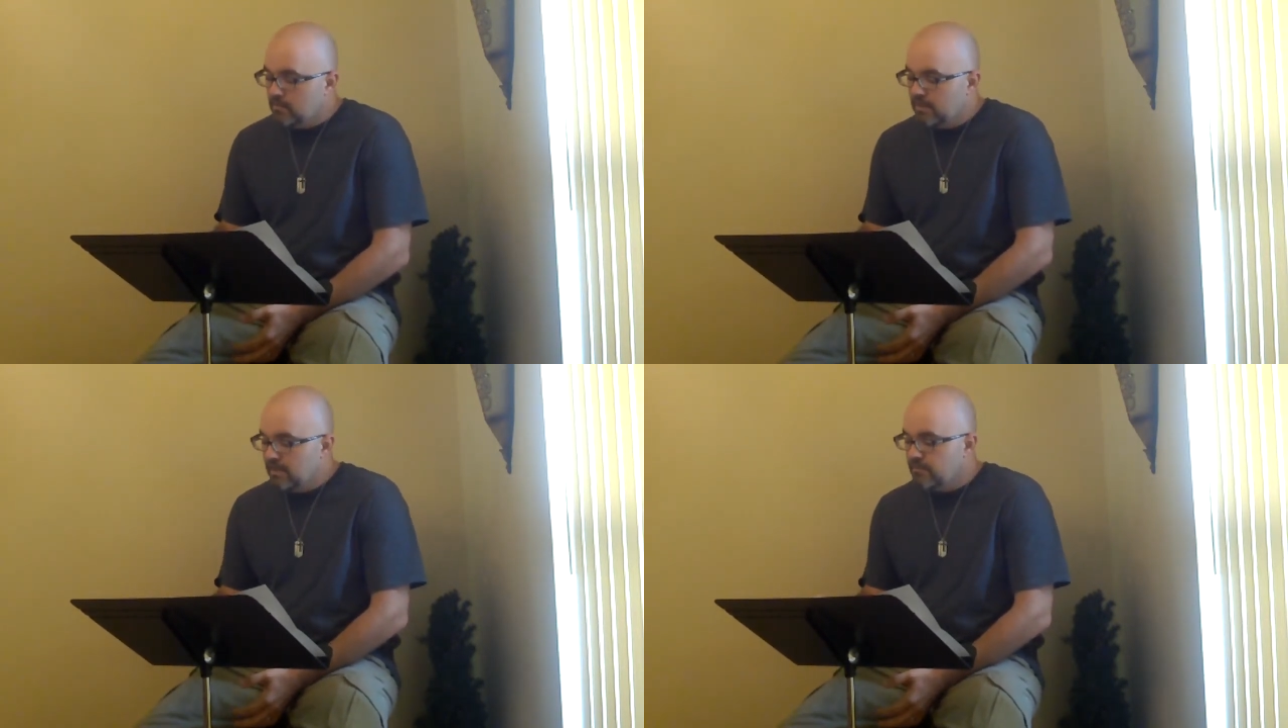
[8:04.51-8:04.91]

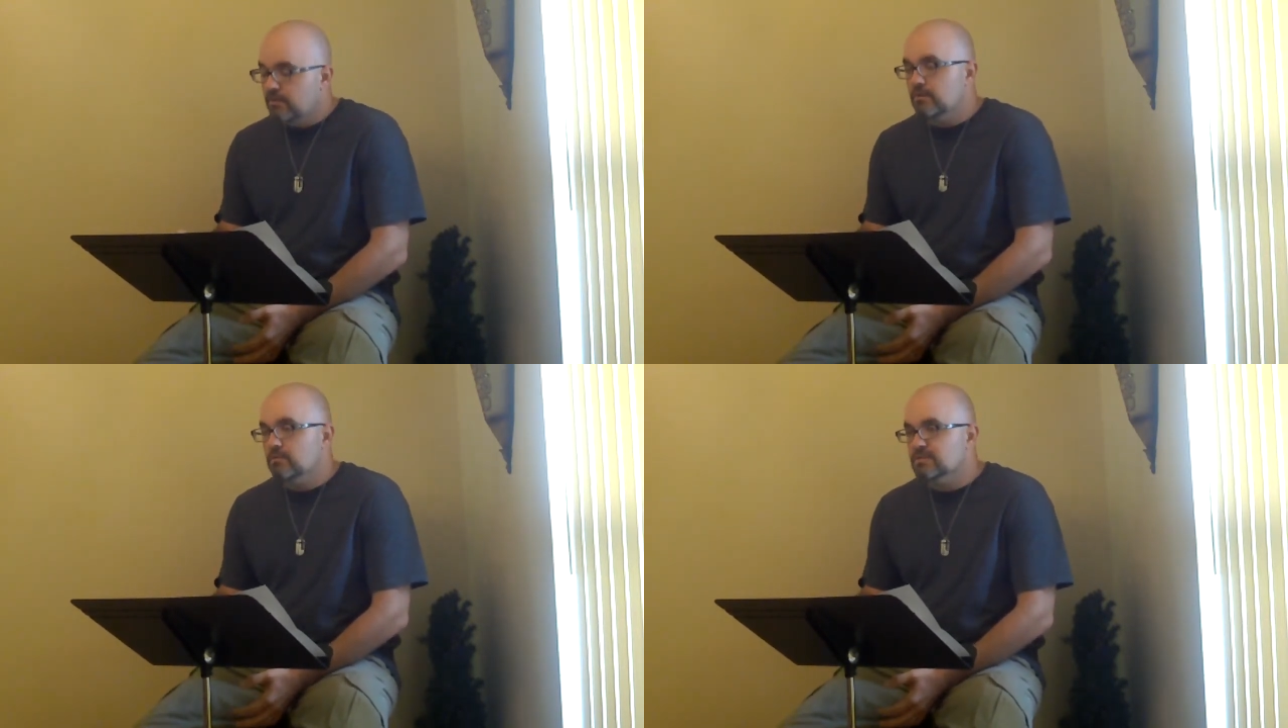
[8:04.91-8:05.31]
gave their
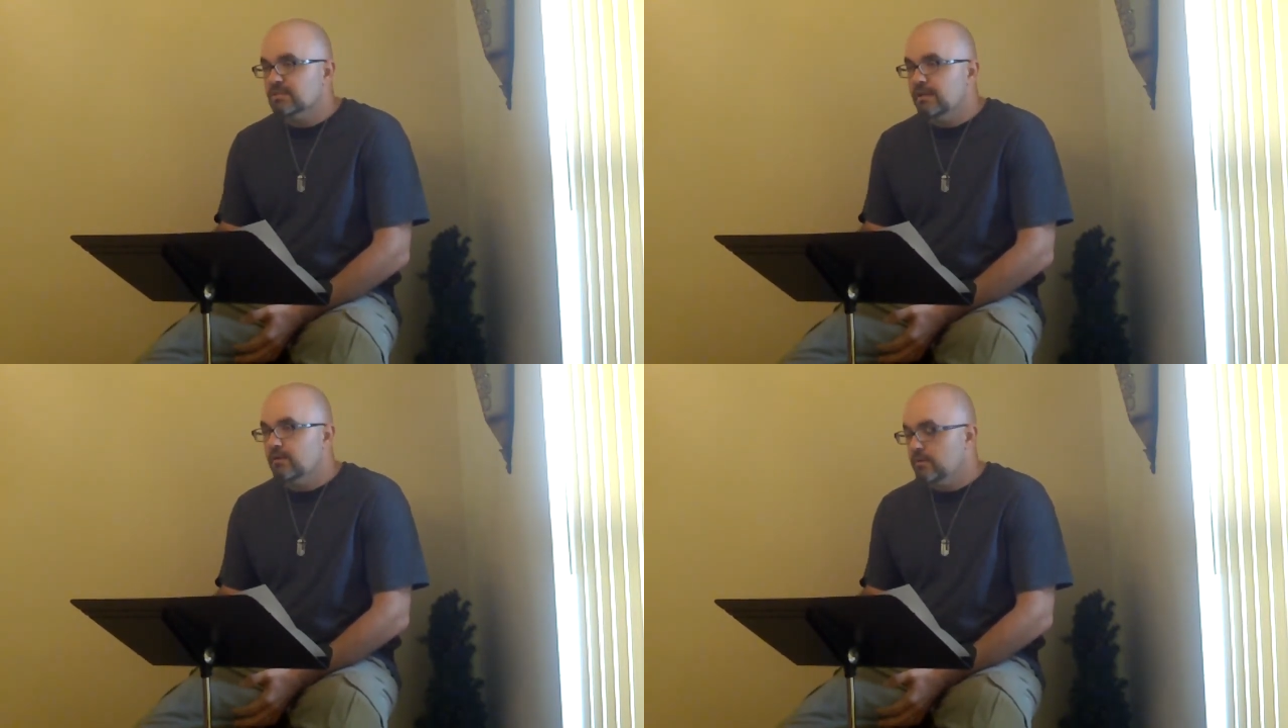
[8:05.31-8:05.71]
little
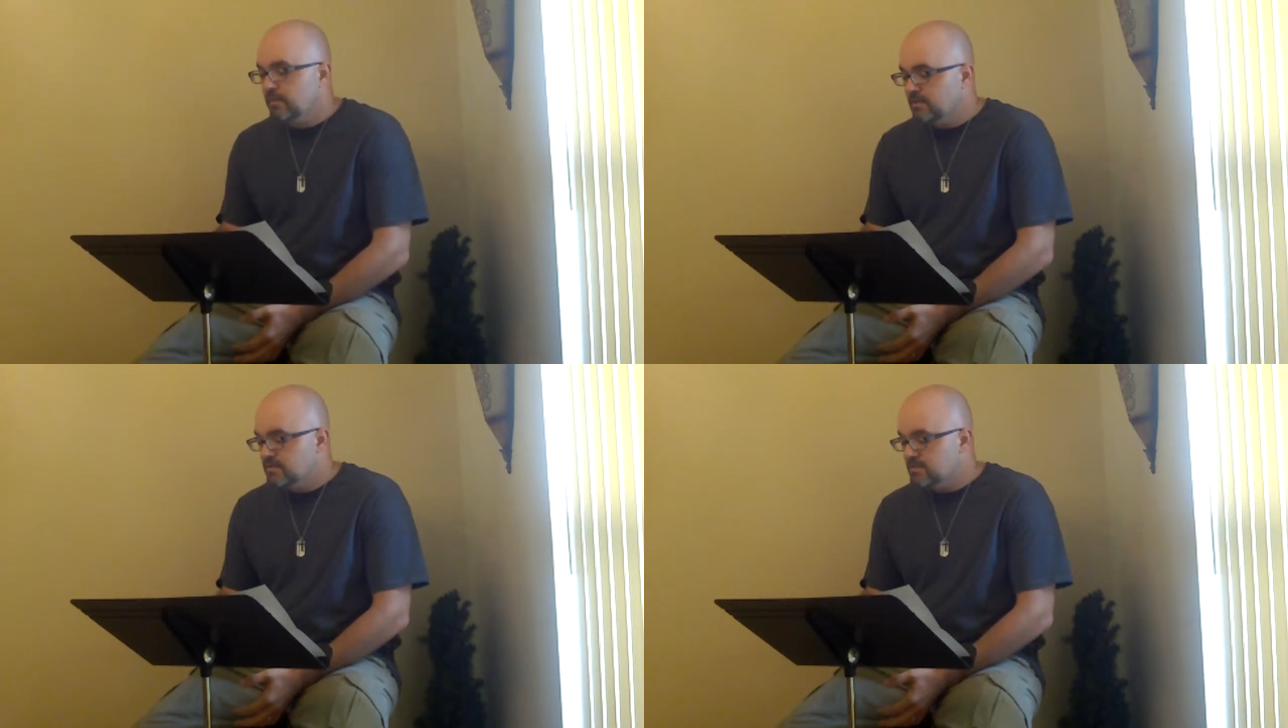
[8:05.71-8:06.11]
slant on it,
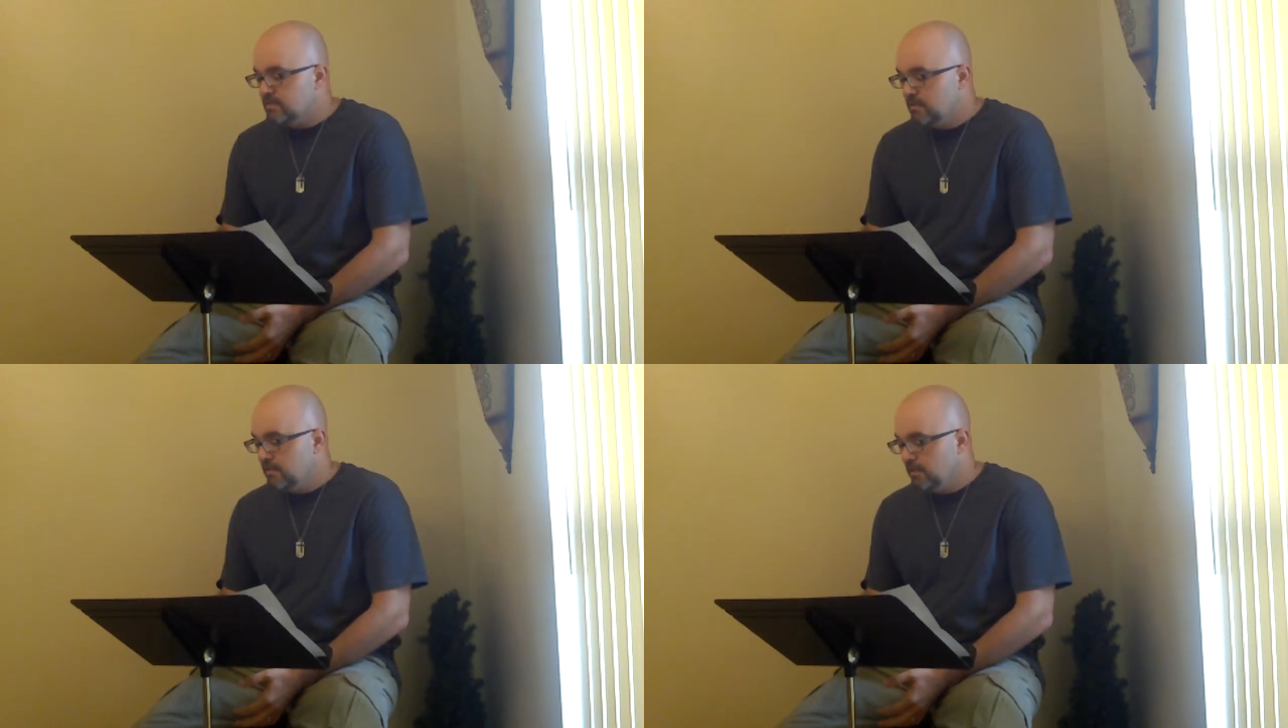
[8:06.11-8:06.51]

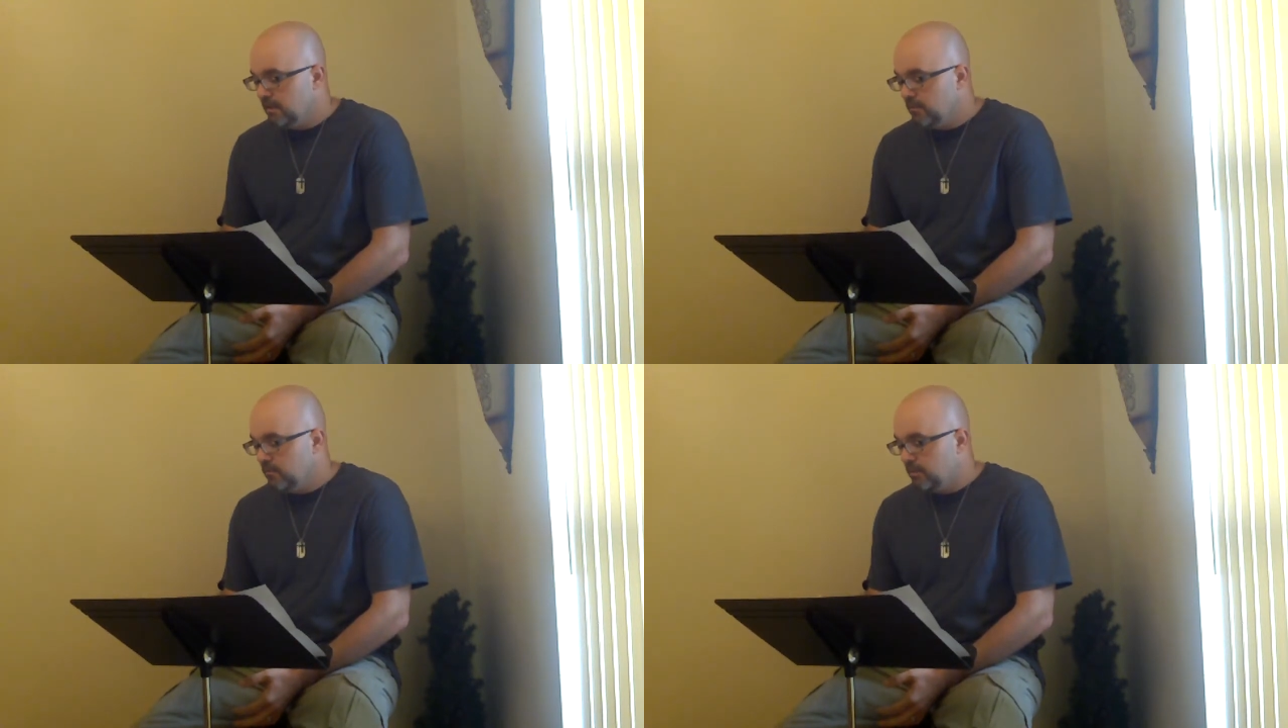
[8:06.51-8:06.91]
because
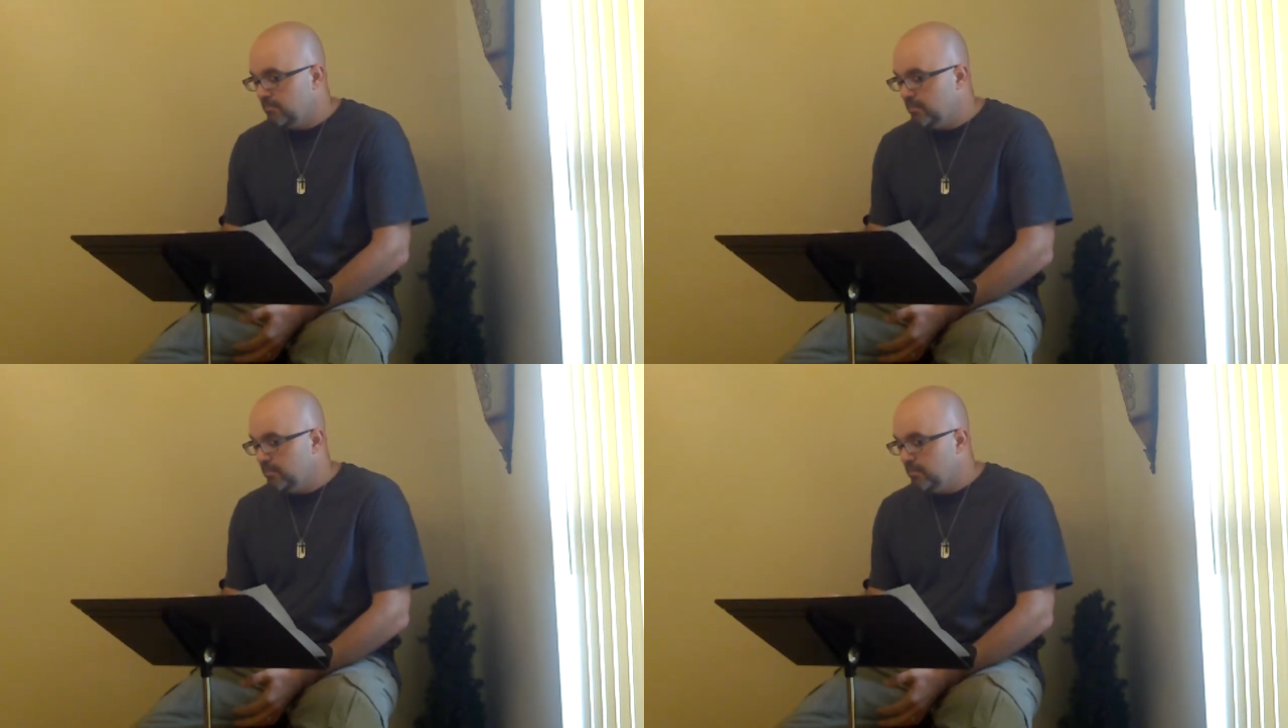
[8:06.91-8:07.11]
in one of